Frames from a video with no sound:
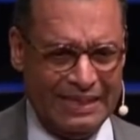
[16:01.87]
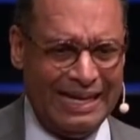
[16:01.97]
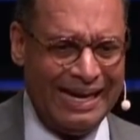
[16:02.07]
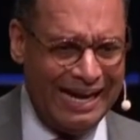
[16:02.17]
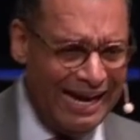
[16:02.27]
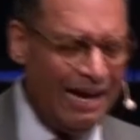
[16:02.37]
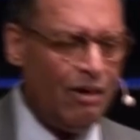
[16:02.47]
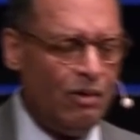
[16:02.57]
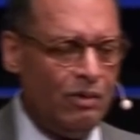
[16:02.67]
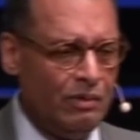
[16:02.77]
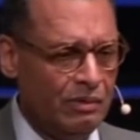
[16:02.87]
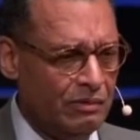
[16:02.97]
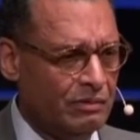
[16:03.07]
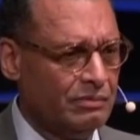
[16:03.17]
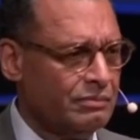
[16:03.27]

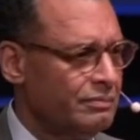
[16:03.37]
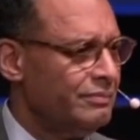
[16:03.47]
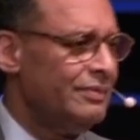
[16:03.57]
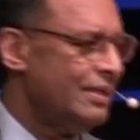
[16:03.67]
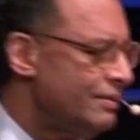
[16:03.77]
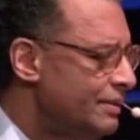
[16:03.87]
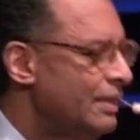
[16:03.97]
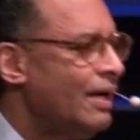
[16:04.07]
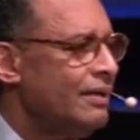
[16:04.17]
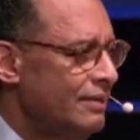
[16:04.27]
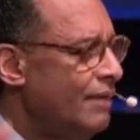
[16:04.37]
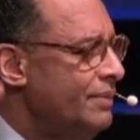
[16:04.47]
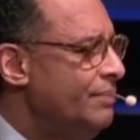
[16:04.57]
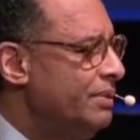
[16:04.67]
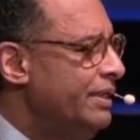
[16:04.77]
how, how
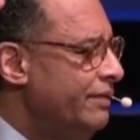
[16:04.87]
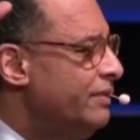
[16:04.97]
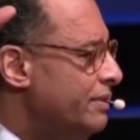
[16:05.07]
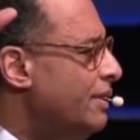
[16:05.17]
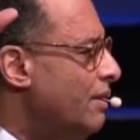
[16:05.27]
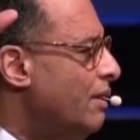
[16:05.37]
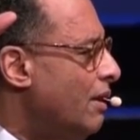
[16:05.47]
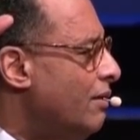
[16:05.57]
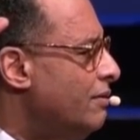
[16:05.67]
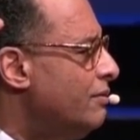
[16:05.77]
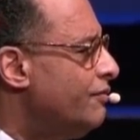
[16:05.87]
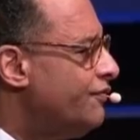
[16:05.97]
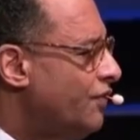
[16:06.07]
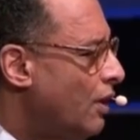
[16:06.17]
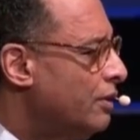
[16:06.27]
many believe that there are
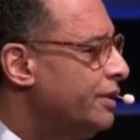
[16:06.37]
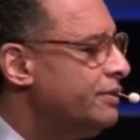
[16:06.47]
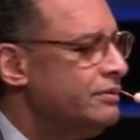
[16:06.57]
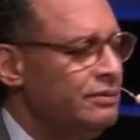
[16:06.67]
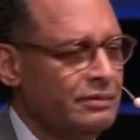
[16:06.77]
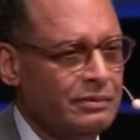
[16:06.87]
fallen,